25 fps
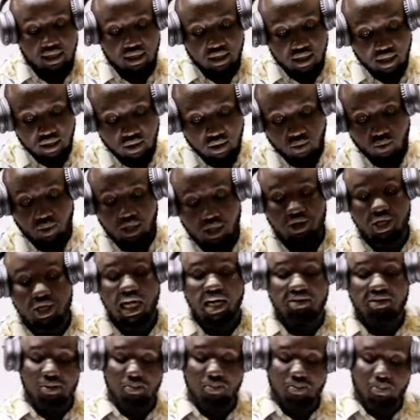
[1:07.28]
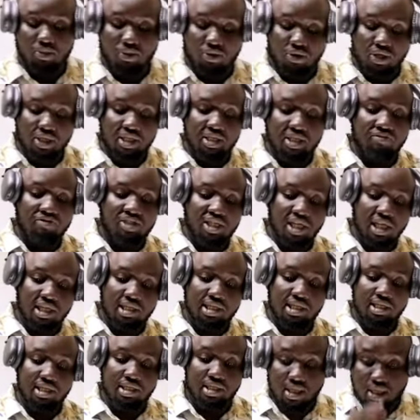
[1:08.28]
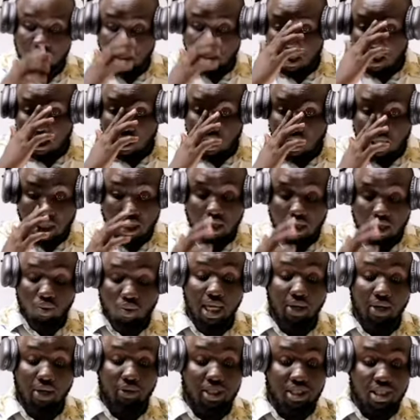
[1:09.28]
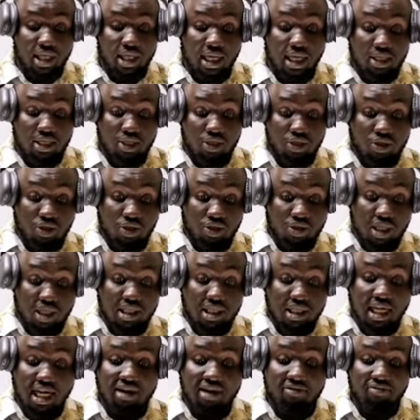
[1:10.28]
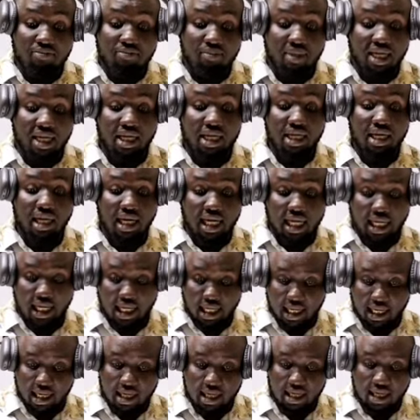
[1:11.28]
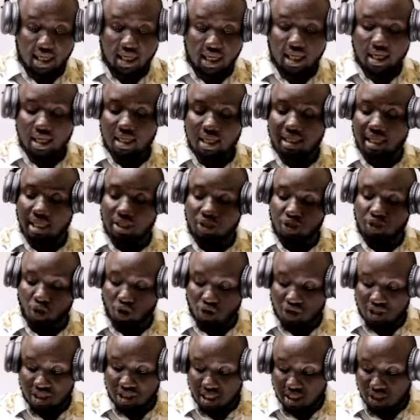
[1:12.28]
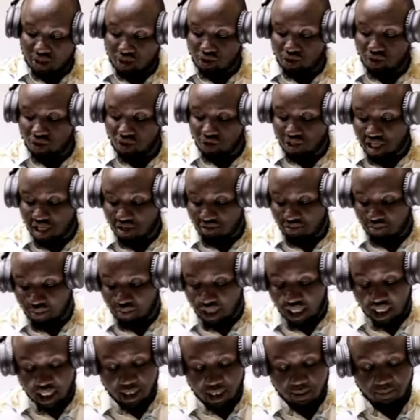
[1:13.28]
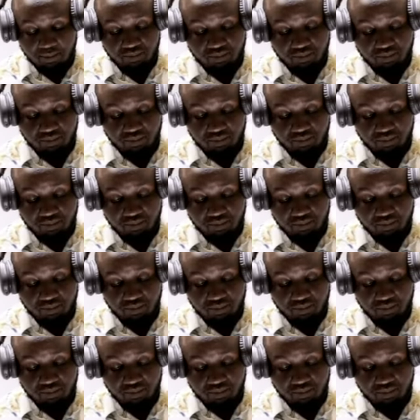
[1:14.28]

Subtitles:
When you have the progressive taxes, where we tax those that have money highly than those that do not have money,